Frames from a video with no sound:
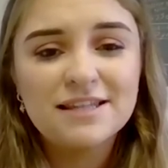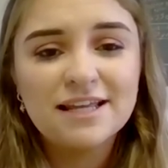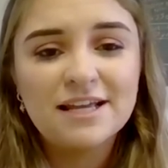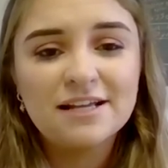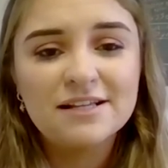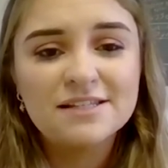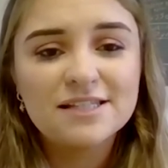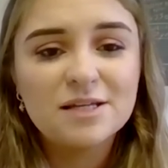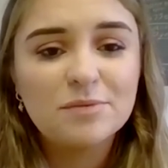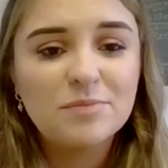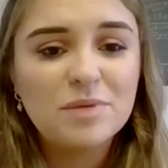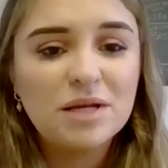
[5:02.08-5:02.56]

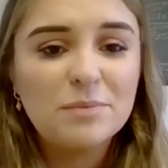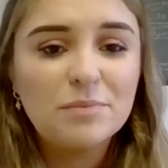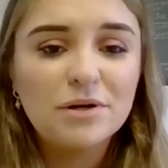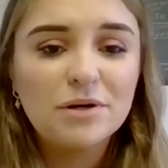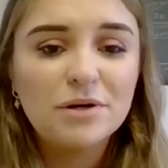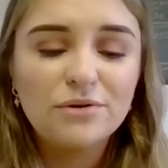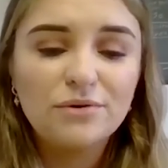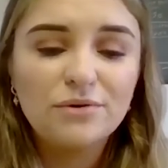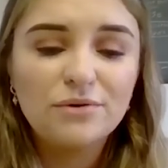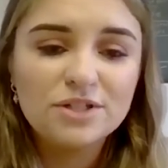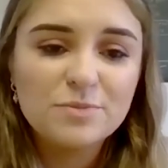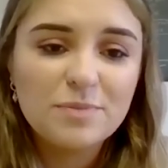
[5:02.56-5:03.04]
things that people
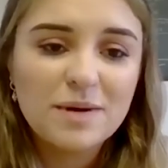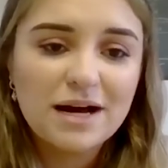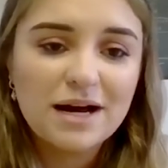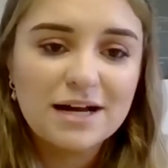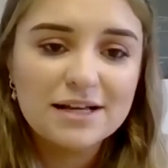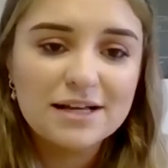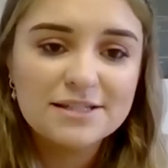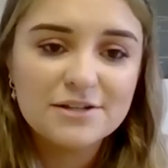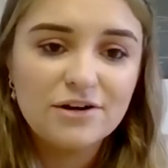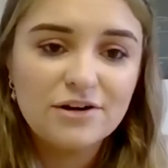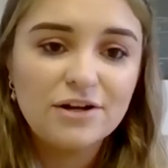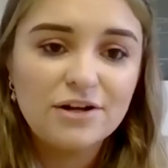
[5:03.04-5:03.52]
are going to
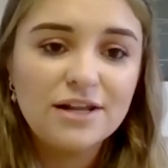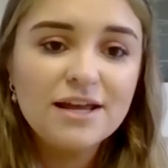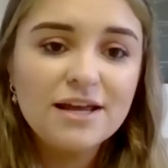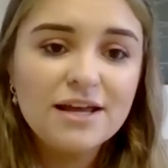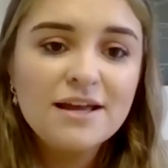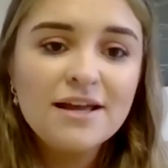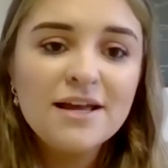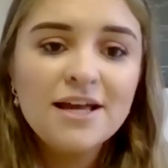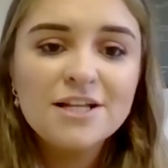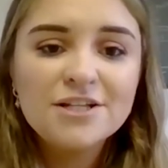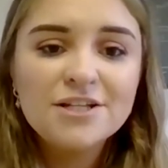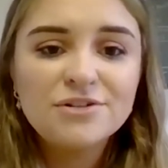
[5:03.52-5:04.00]
pass on.
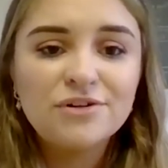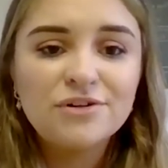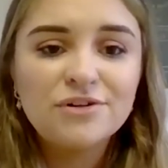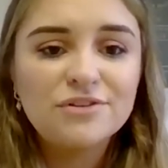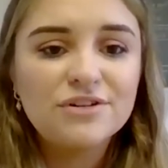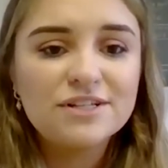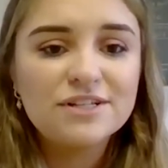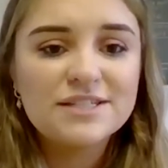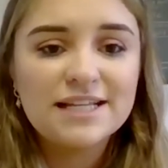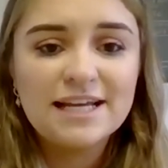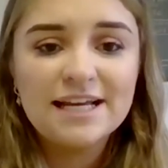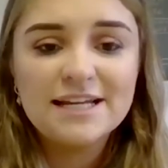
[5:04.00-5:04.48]
You know,
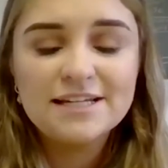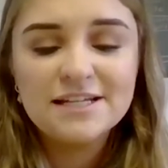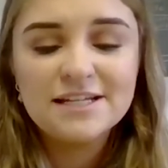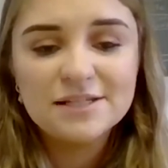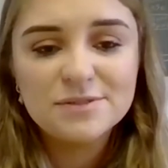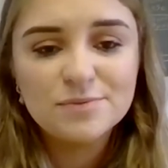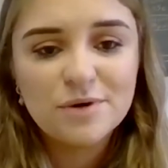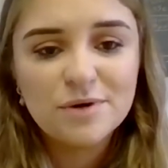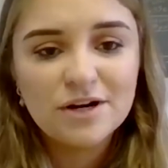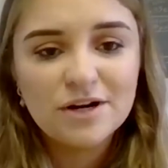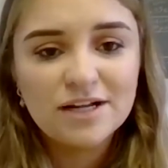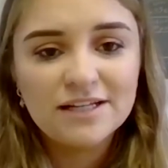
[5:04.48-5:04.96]
there's
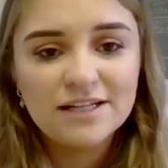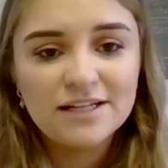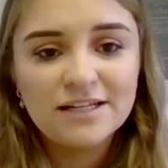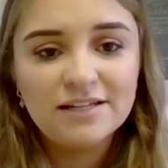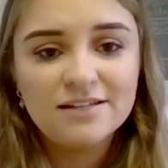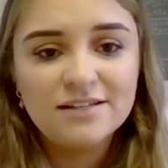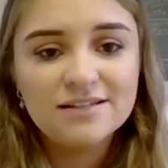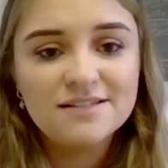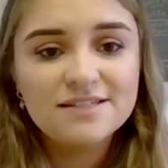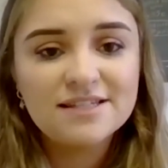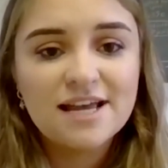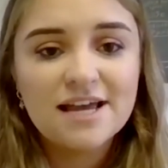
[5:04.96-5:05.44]
ladies working
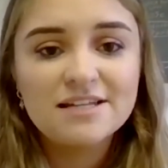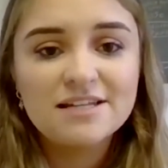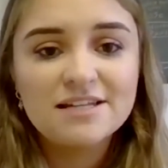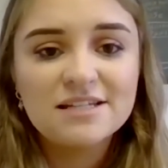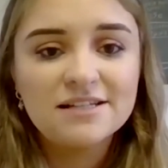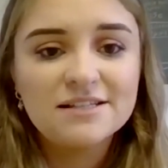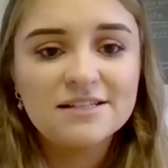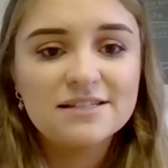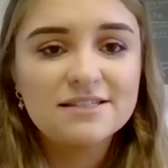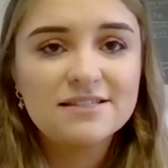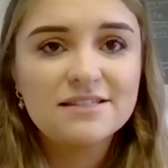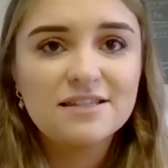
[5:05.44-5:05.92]
in
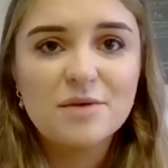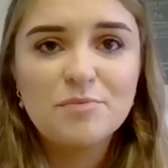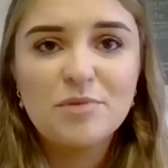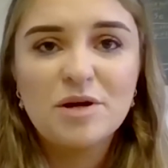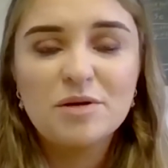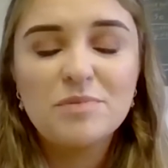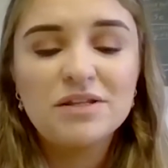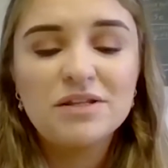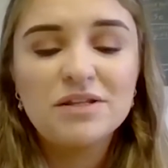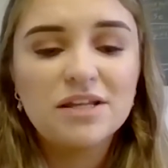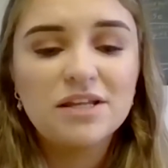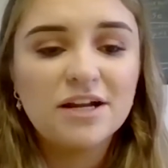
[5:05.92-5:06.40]
settings, they
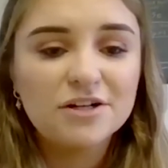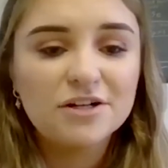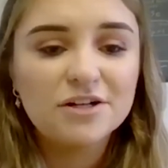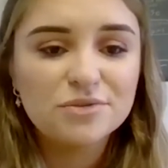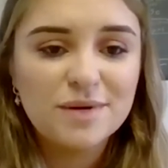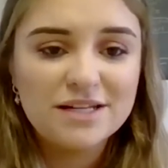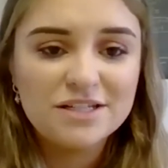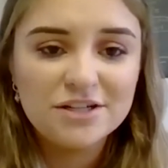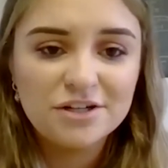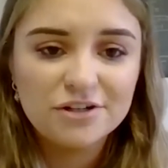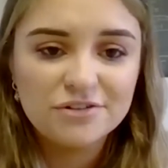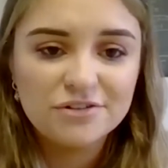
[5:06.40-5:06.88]
might be there
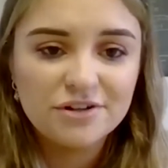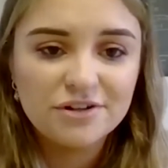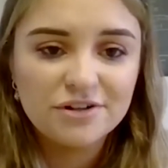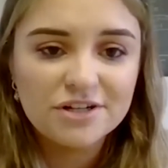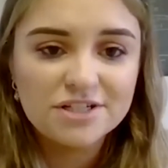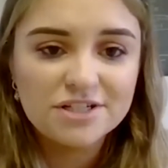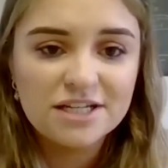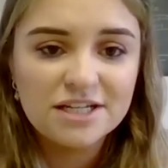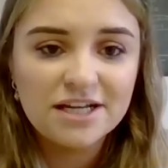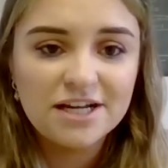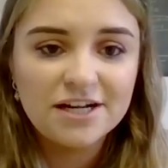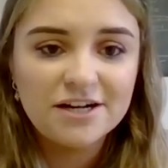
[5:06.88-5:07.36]
20 or
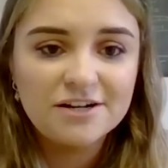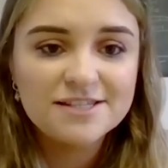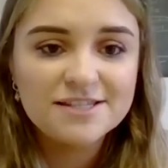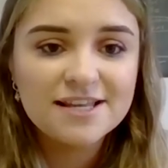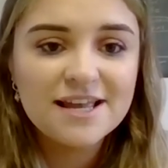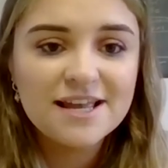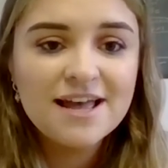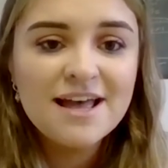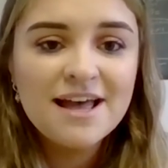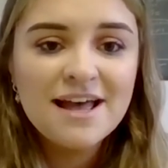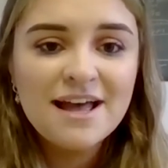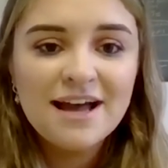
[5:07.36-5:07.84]
30
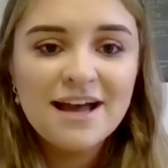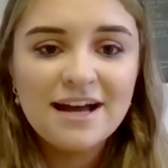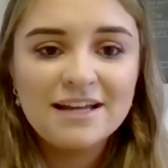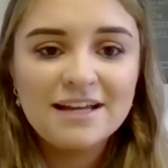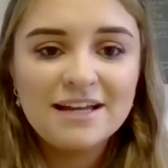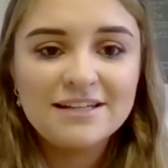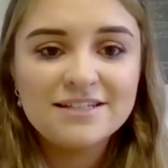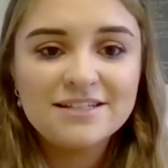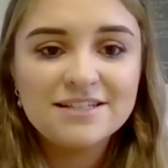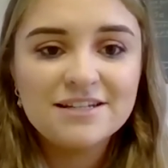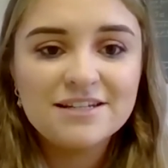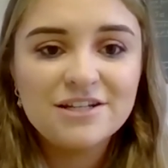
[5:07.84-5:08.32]
years,
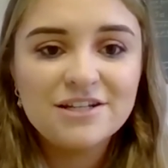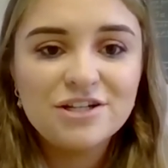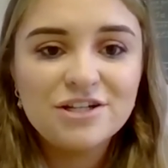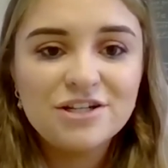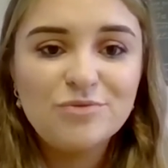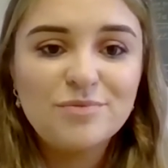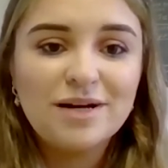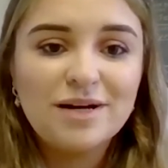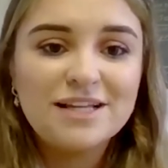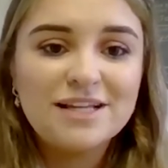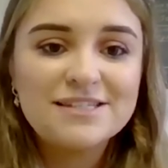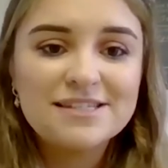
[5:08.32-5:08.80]
and
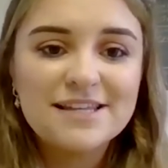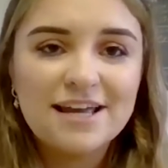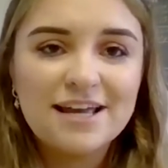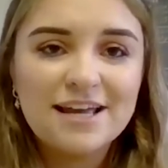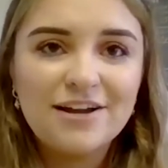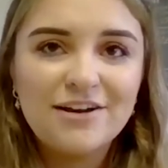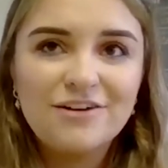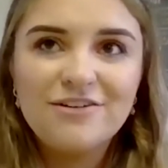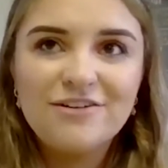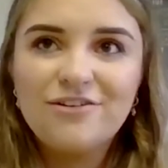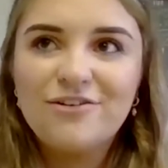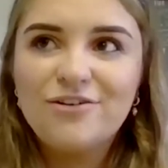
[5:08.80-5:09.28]
you might
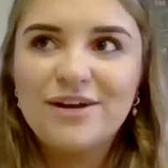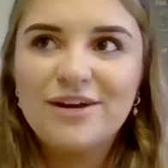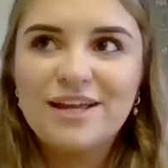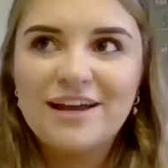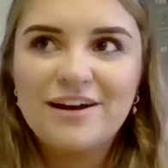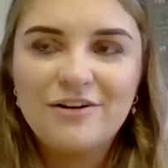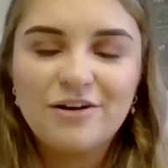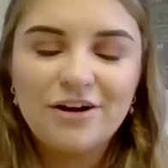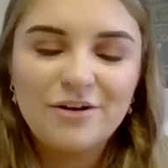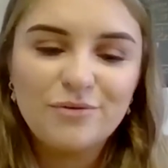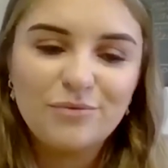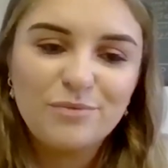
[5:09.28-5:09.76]
say, oh
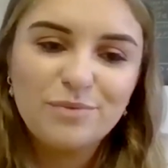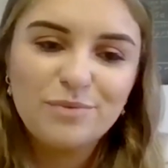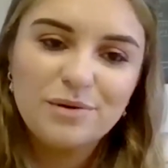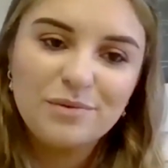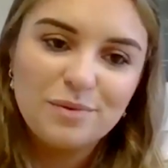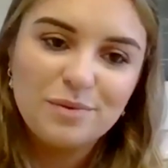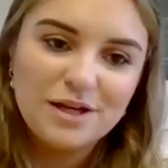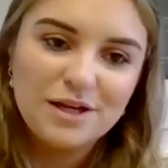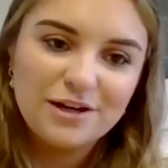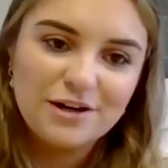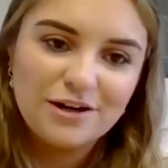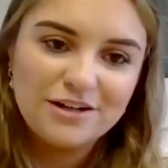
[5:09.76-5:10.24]
yeah, well,
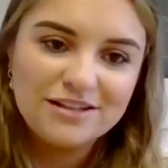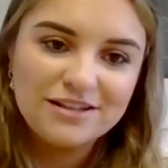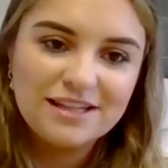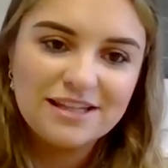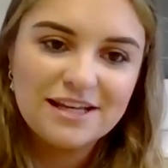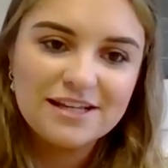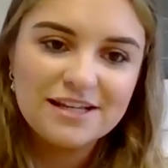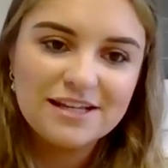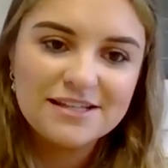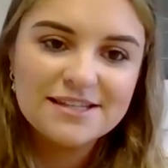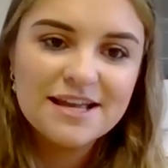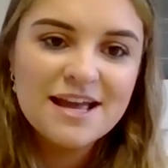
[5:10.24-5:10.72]
we learned
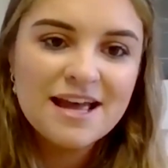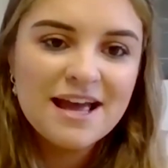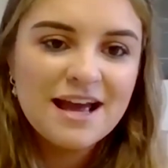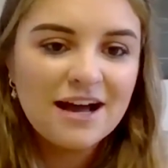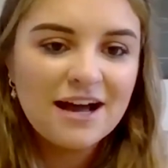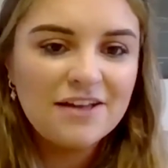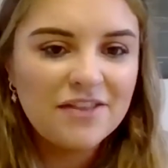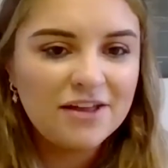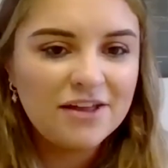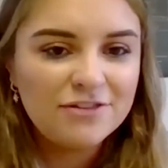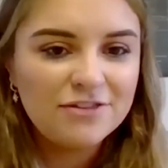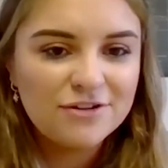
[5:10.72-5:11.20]
this.
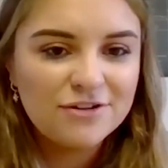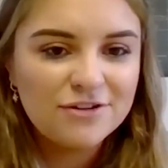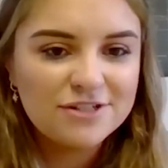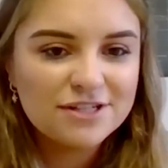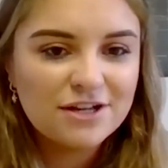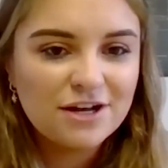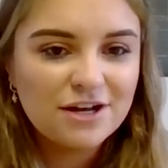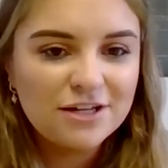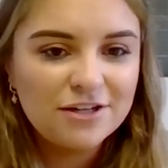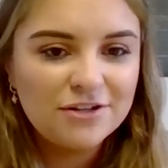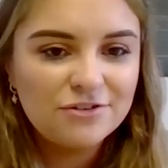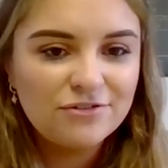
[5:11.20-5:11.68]
And then
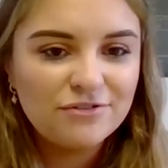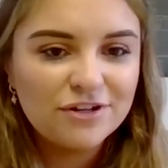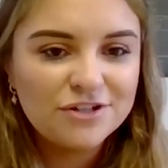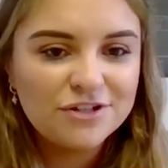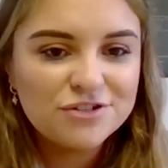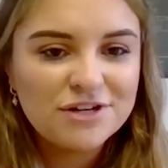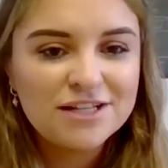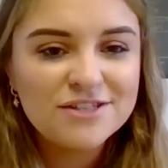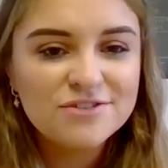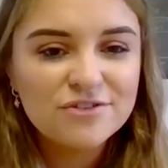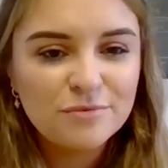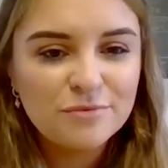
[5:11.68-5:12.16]
there's kind of a
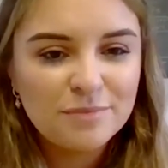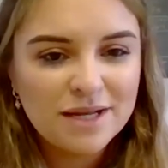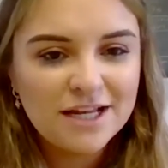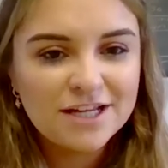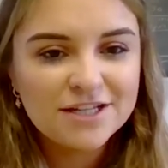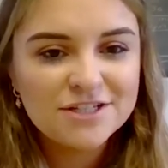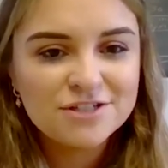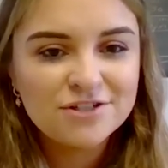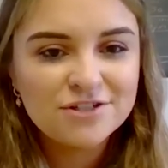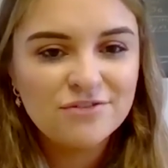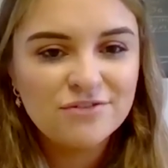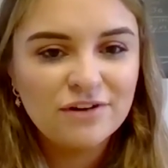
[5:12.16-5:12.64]

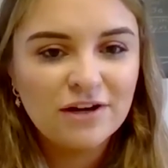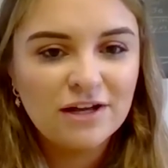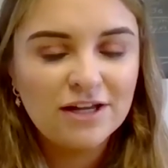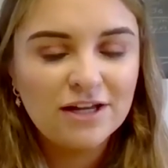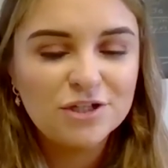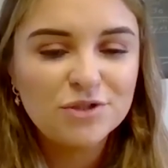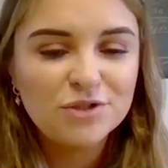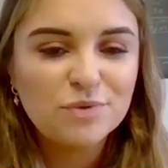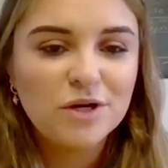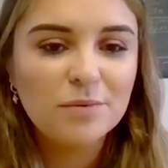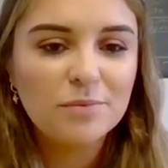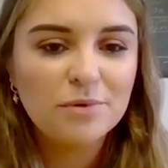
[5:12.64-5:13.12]
transformation of
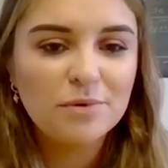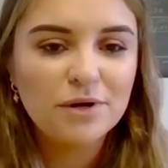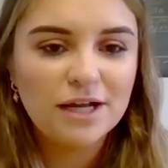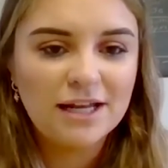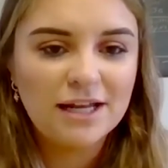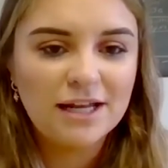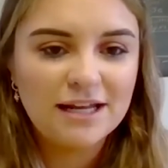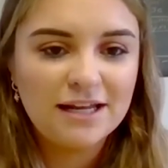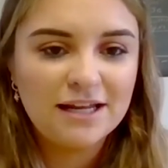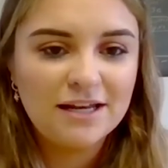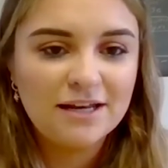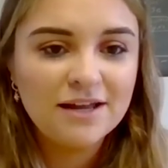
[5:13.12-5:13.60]
knowledge. We're
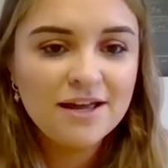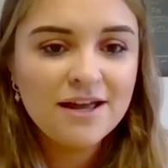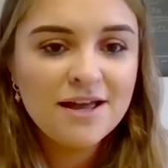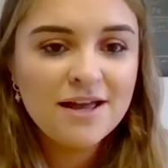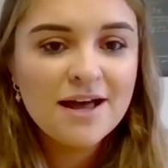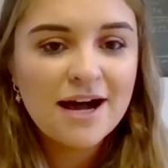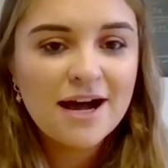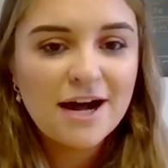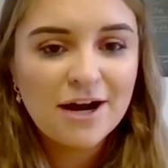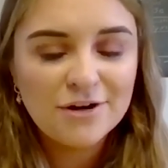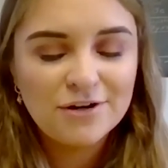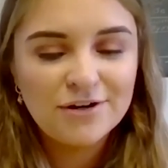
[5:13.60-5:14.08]
bringing in
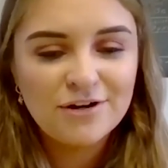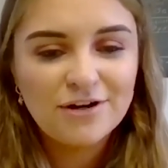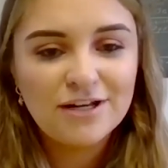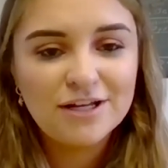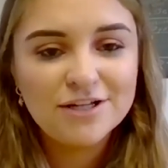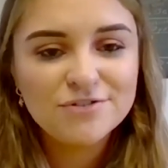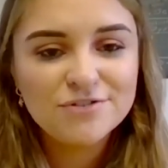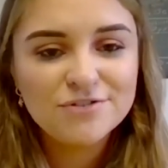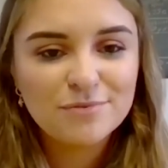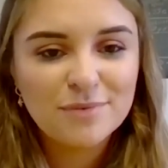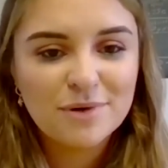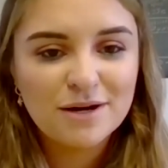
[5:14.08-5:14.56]
our
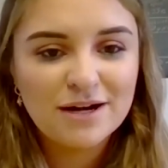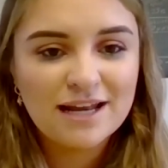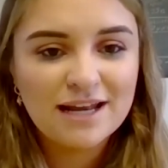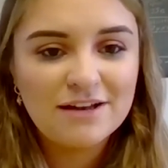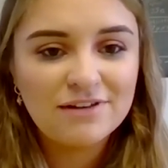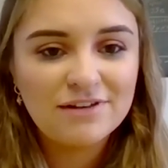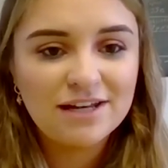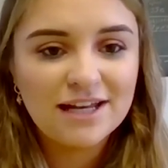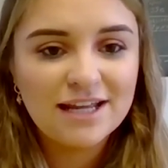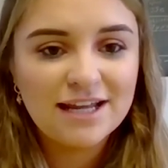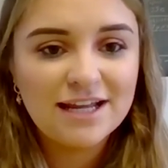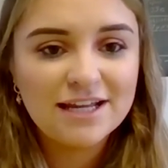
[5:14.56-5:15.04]
knowledge from our
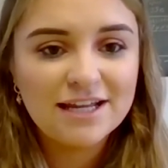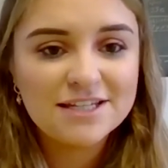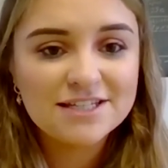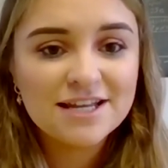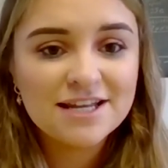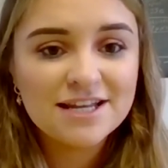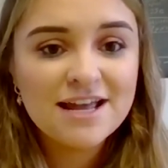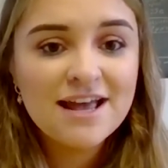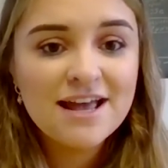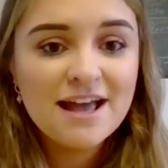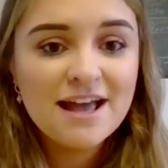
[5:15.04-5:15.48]
level 8,